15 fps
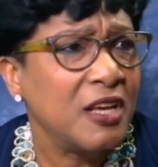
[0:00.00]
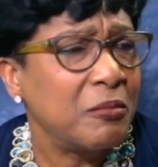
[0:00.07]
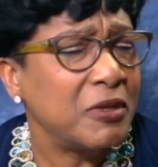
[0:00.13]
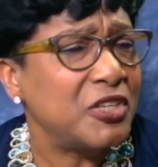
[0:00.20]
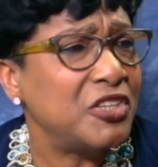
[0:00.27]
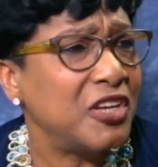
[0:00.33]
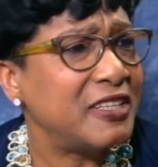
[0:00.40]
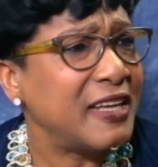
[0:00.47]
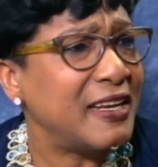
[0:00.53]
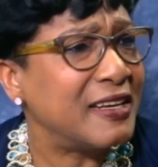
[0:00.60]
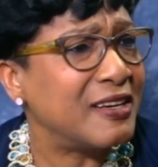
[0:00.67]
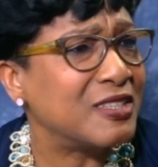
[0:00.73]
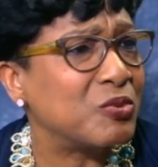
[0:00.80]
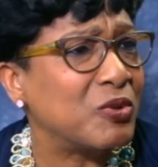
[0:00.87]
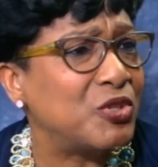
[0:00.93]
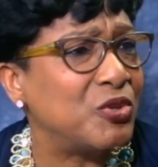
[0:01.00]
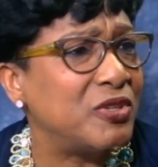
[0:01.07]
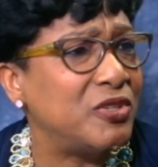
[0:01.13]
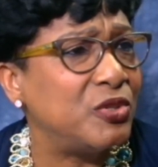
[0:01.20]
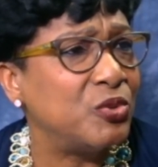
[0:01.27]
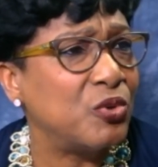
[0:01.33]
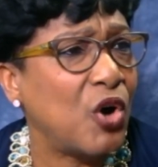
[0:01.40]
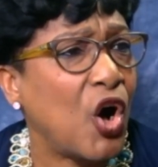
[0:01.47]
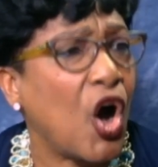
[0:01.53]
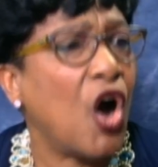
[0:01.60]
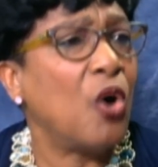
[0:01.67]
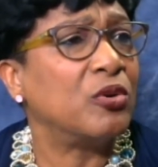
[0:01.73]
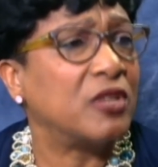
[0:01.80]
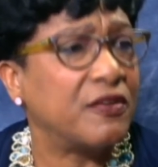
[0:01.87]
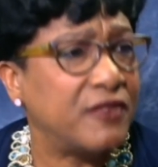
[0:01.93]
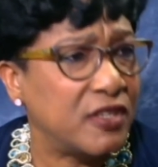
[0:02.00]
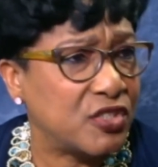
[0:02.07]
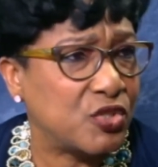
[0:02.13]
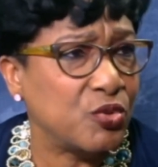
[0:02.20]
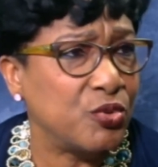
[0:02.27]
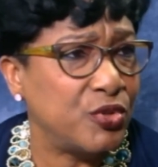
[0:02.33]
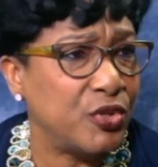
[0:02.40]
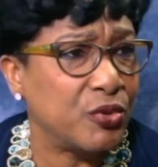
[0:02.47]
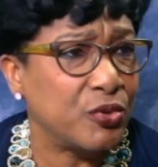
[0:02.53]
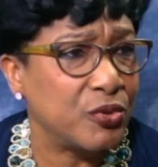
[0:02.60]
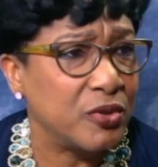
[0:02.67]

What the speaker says: But you're not telling us what you do out of the studio.